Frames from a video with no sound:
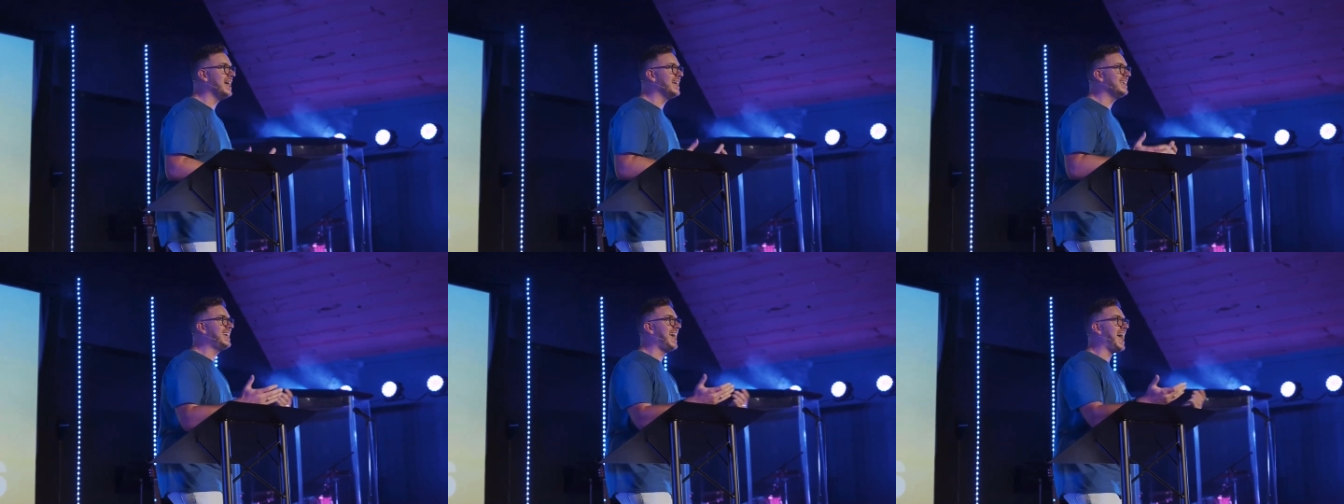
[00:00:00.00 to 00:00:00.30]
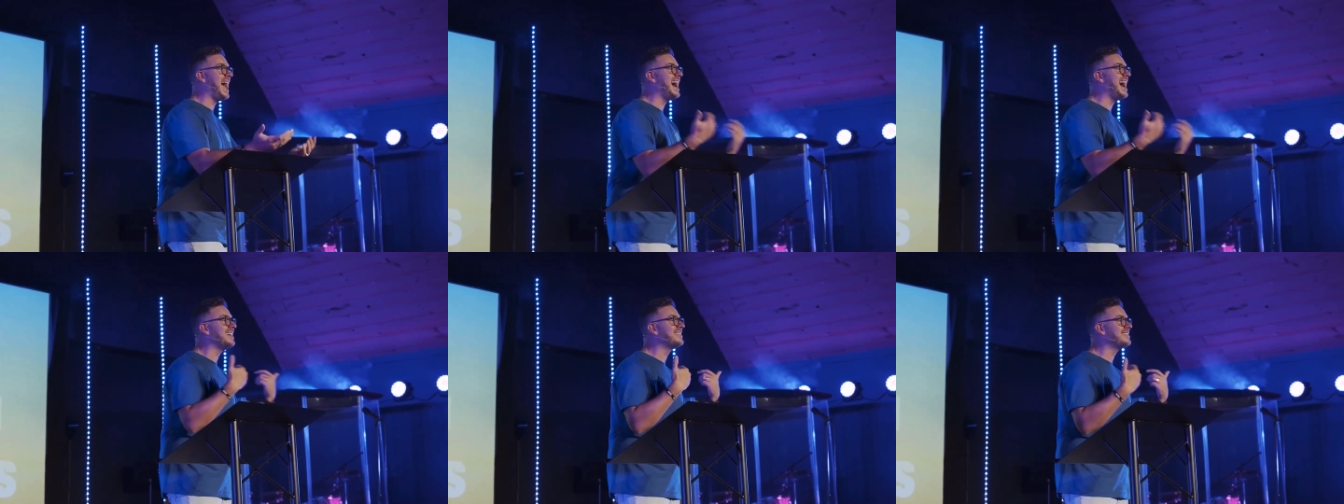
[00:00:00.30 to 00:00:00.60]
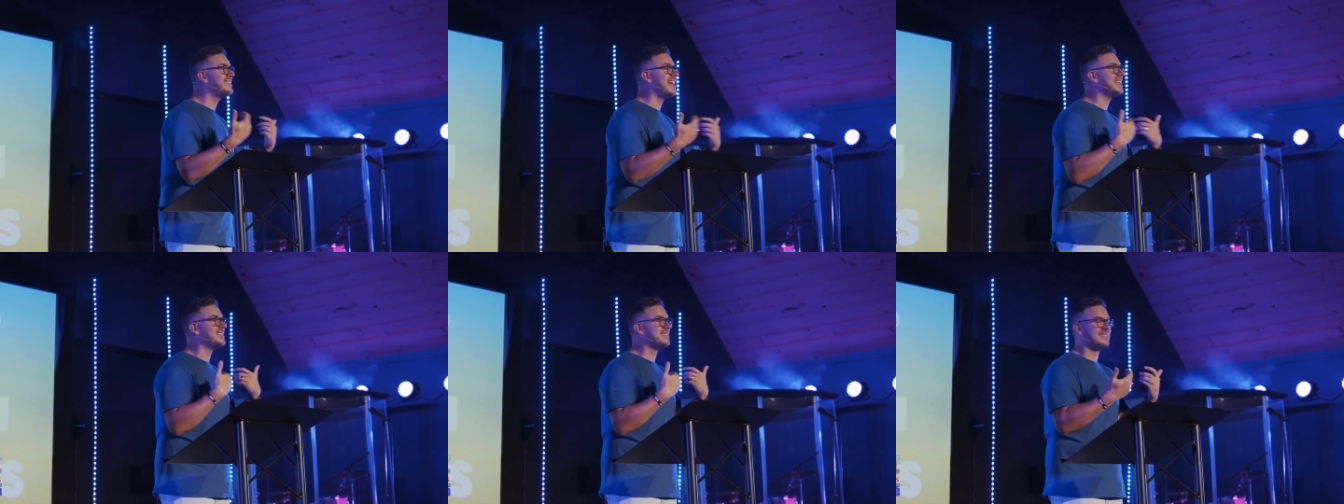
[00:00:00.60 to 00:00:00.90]
Cast
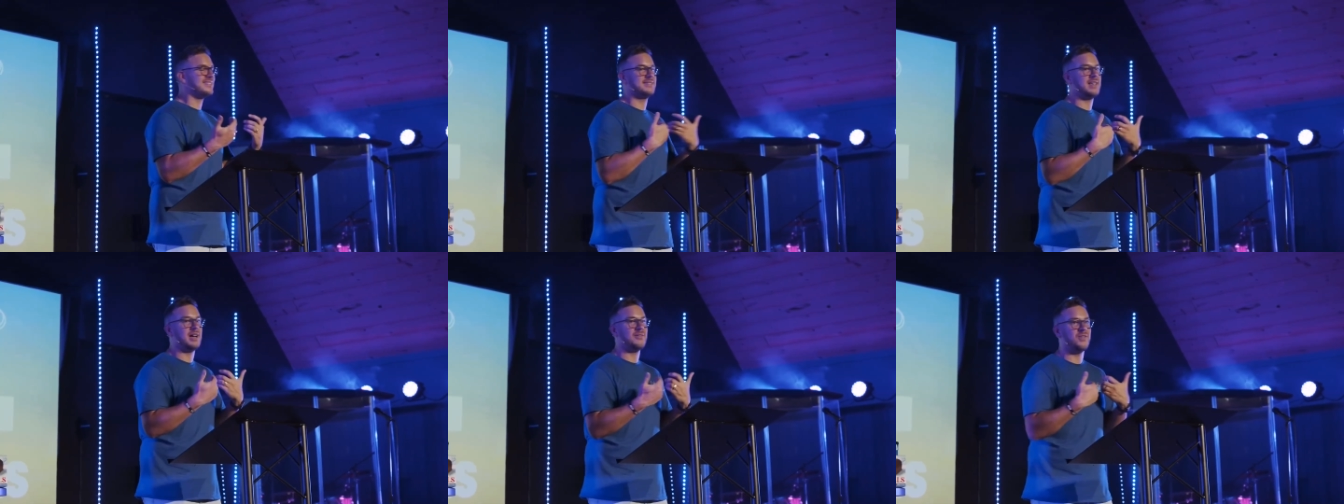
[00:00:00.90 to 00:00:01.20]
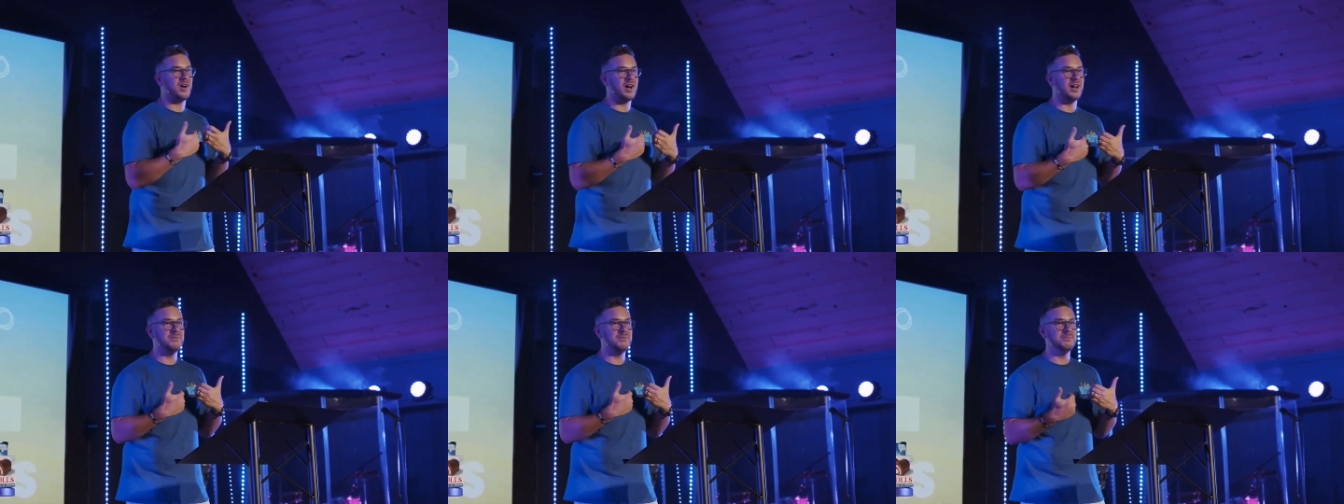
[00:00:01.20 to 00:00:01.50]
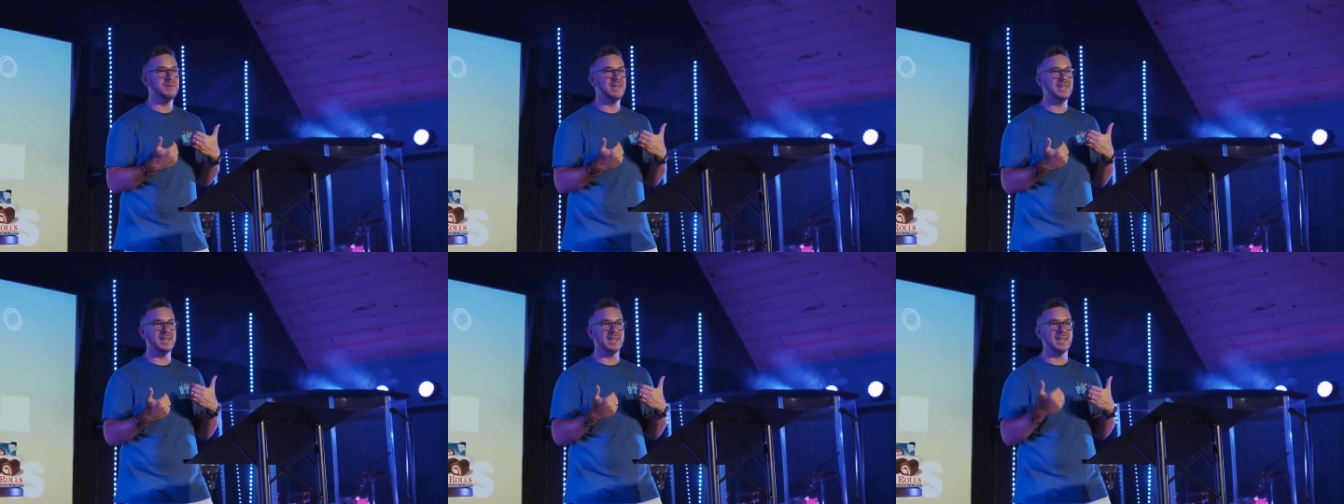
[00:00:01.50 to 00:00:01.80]
that stuff on
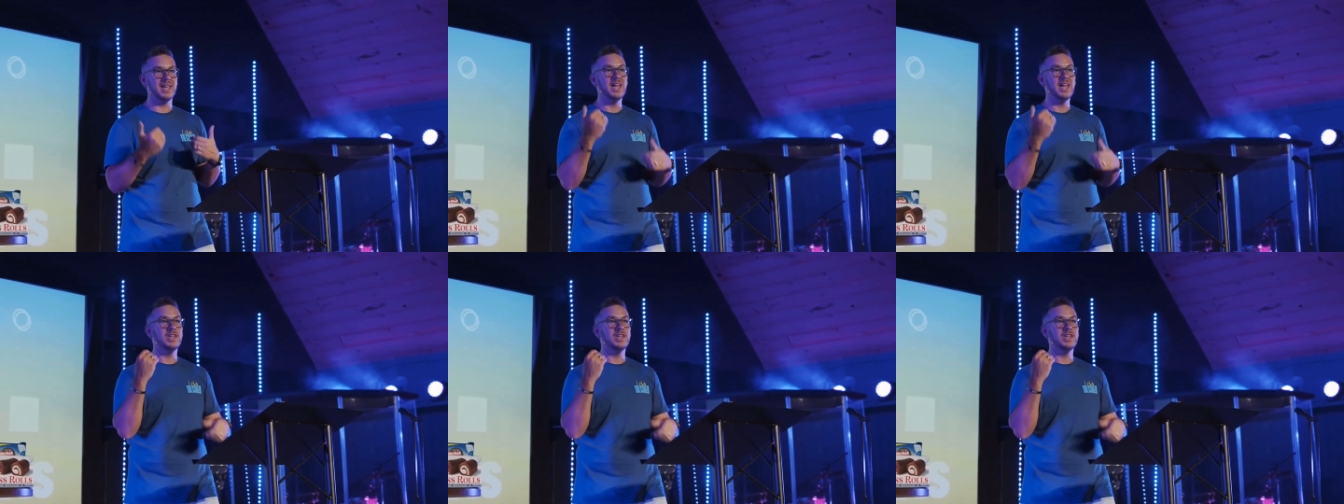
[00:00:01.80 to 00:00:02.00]
me.